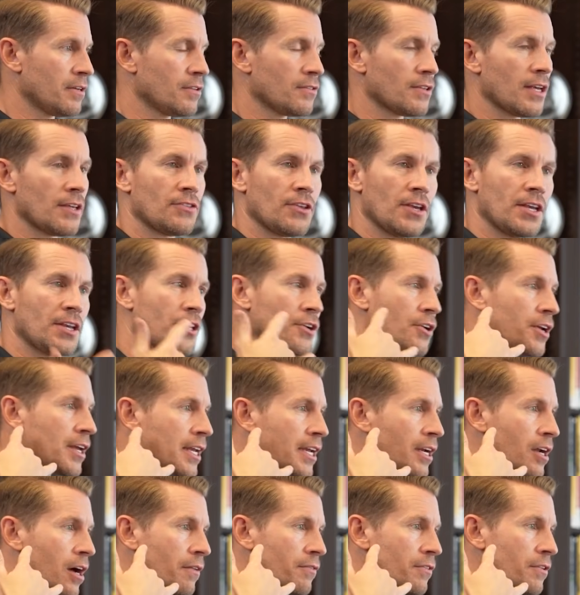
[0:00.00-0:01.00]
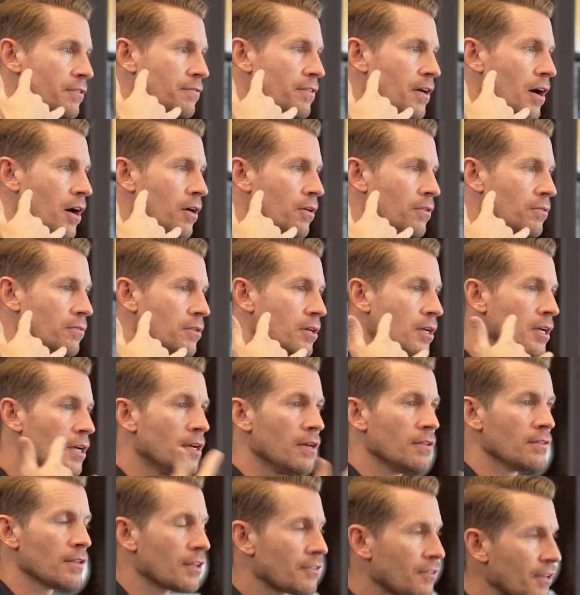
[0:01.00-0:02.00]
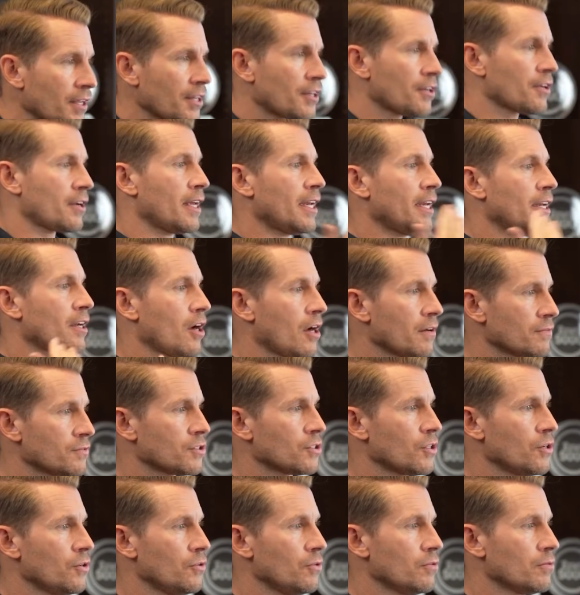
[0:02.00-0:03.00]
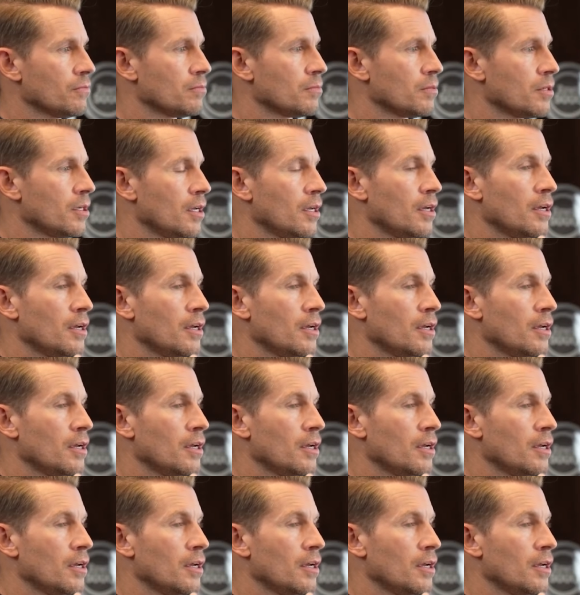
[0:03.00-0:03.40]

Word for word: They think you're getting off the phone. They think you're getting off Zoom.